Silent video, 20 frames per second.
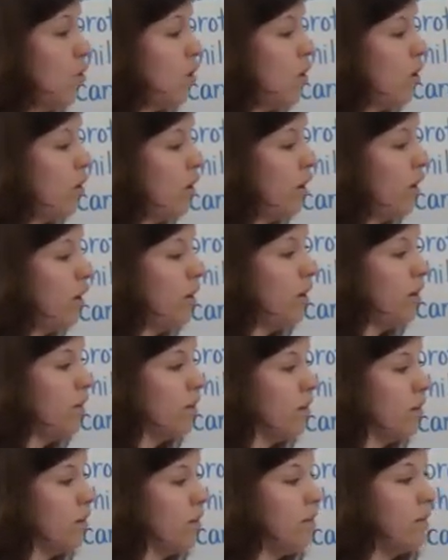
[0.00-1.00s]
longer
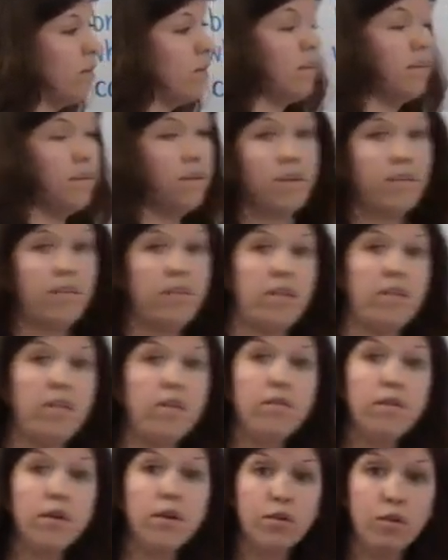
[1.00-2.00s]
than
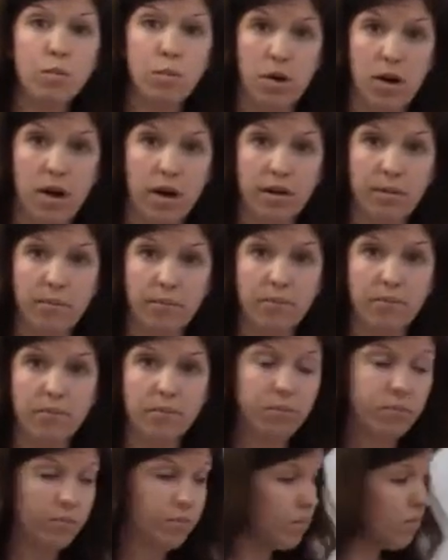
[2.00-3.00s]
the first bar.
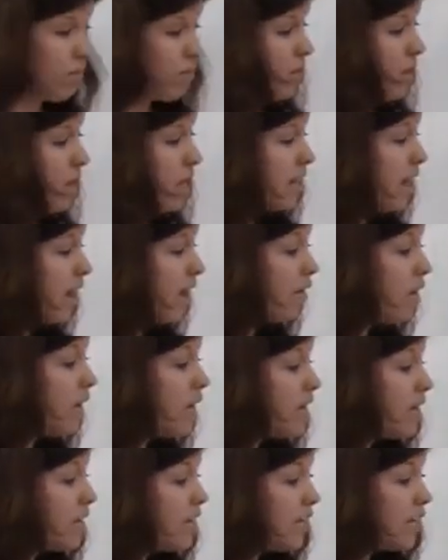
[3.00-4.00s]
Now,
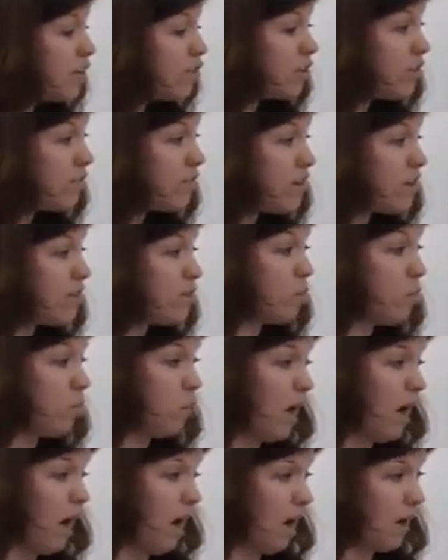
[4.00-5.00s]
each of these
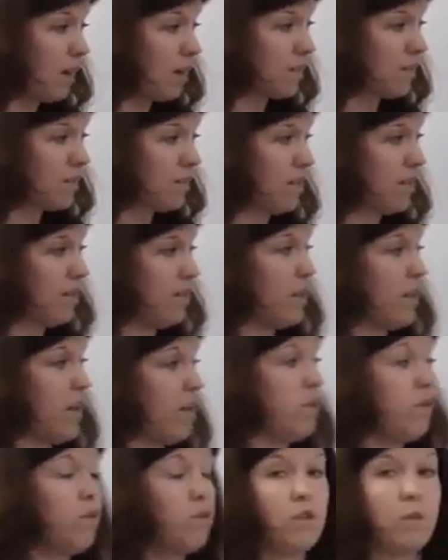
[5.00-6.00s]
blocks that
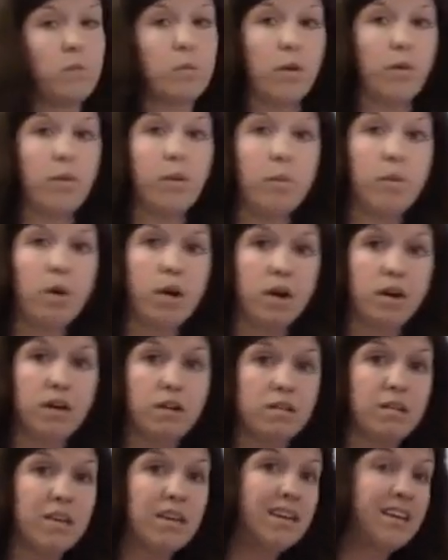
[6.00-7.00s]
I've used to build the
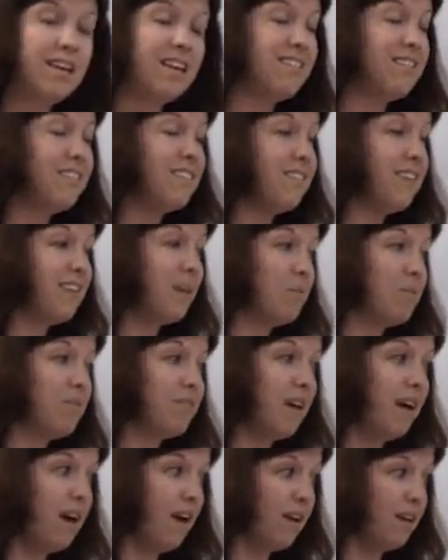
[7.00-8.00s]
bars is the same
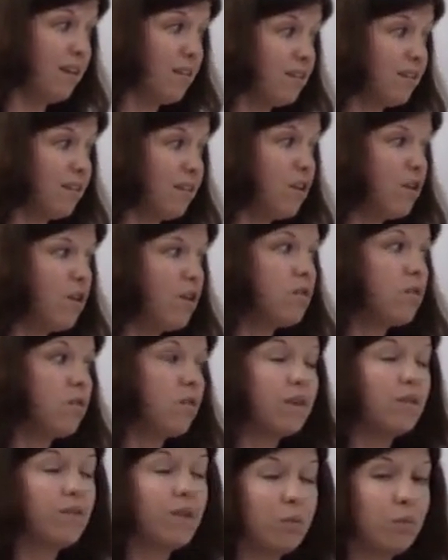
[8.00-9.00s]
size, so
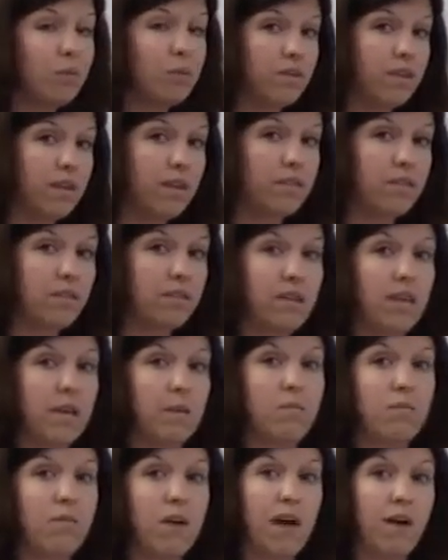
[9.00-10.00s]
they represent the
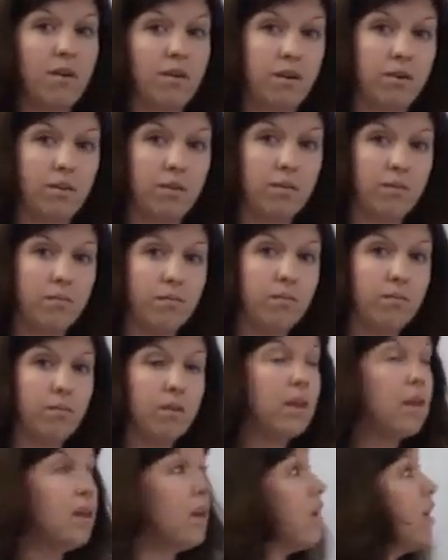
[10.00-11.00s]
same value.
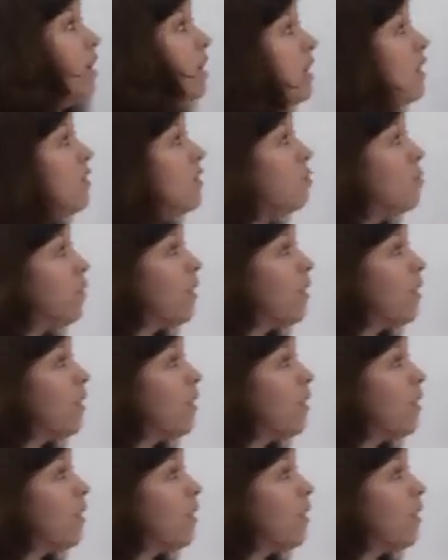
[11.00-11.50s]
In the